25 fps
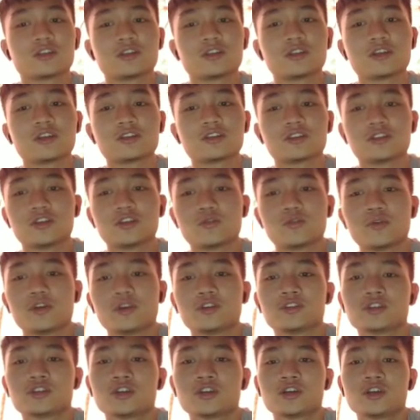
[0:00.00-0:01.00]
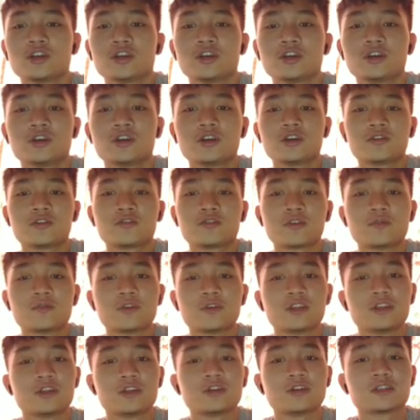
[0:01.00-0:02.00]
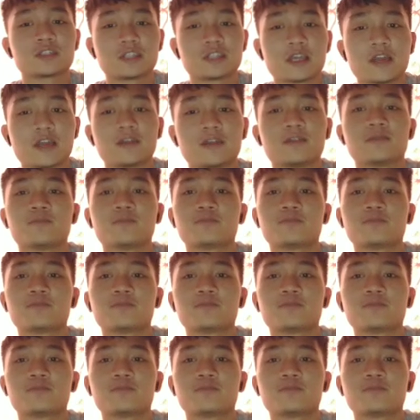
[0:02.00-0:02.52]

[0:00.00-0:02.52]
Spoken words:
that sewage from the nearest land,